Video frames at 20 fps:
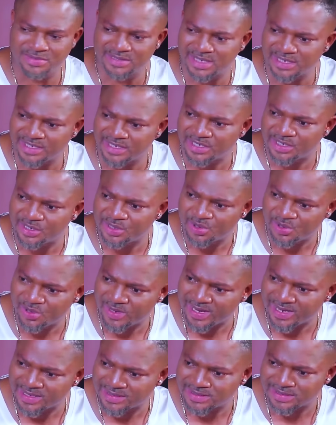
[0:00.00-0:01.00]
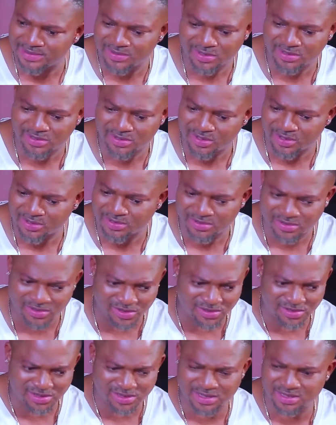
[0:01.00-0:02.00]
staying in the US, not
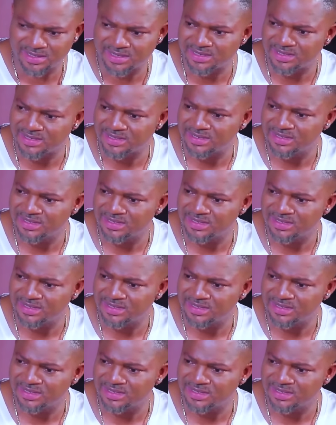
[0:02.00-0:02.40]
city.